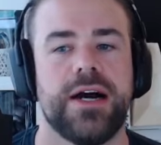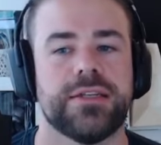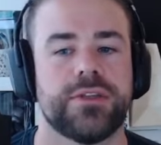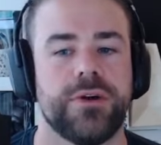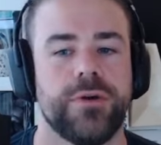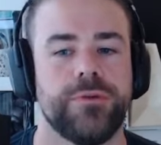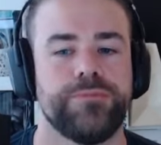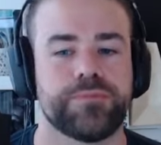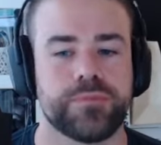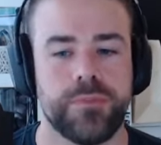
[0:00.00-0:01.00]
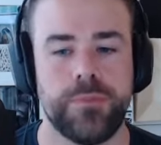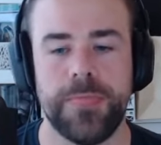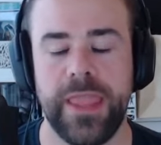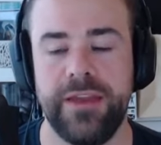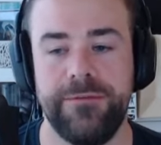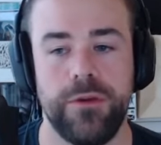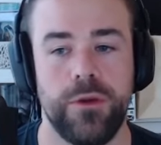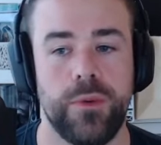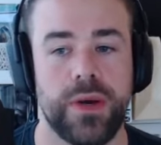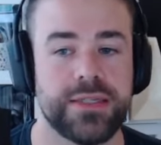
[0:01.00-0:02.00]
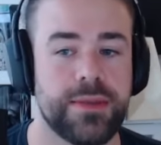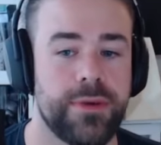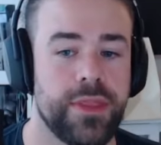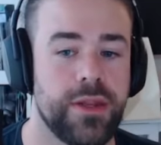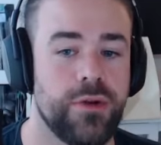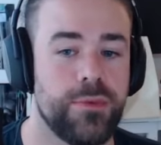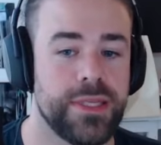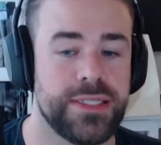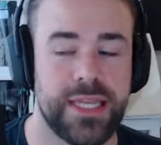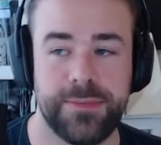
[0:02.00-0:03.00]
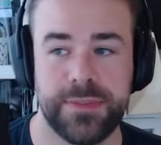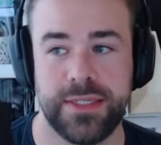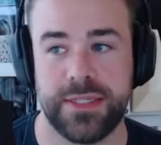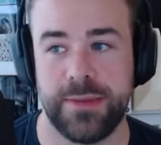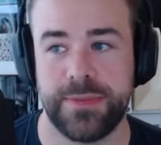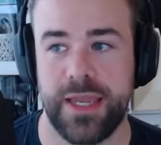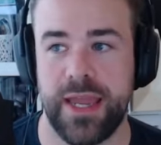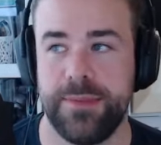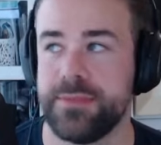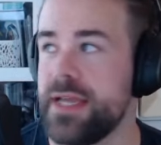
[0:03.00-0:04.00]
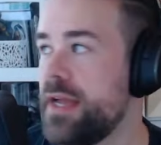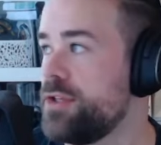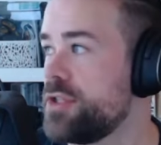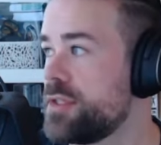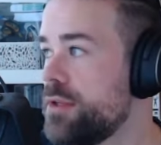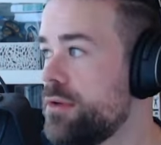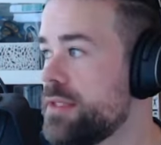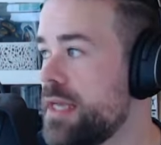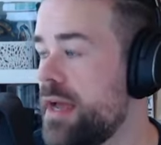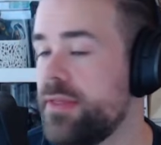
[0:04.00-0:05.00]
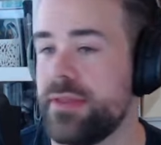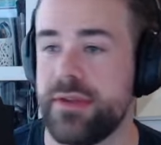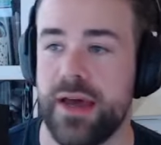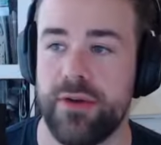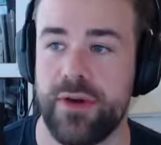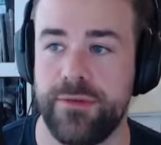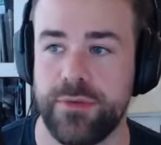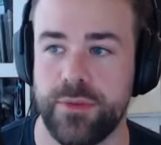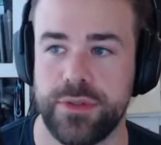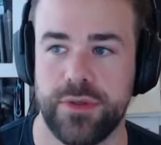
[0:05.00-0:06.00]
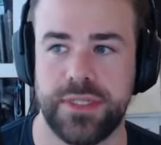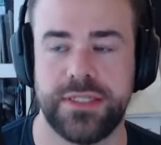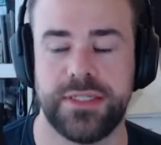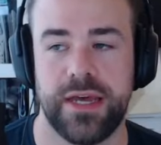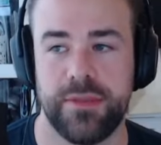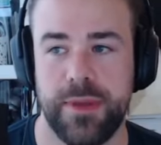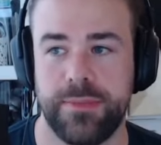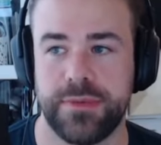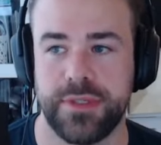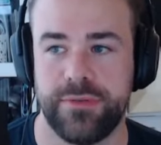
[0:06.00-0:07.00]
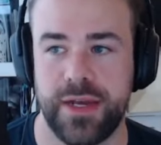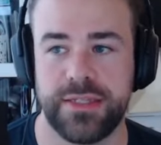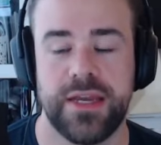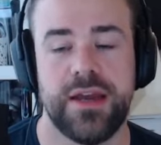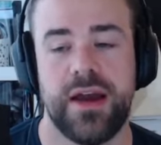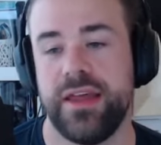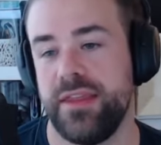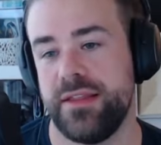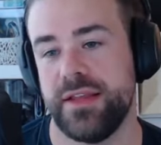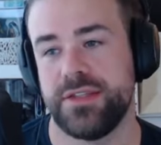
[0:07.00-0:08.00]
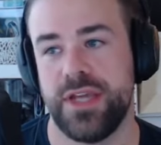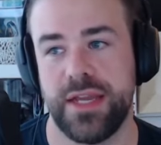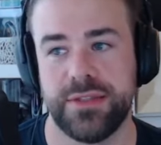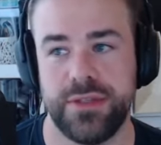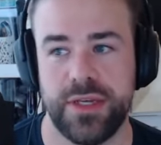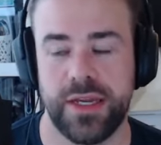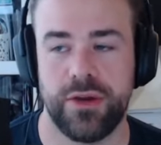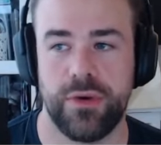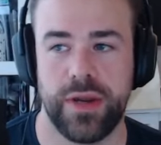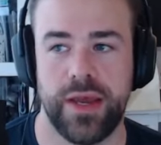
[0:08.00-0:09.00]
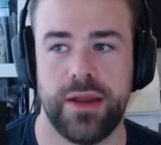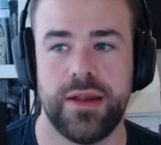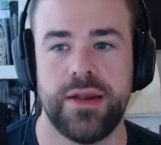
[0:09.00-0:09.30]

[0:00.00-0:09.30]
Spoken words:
So if you are someone that normally skips these types of games and just looks at data afterwards or listen to other people's advice, I think there's a chance that you get caught out.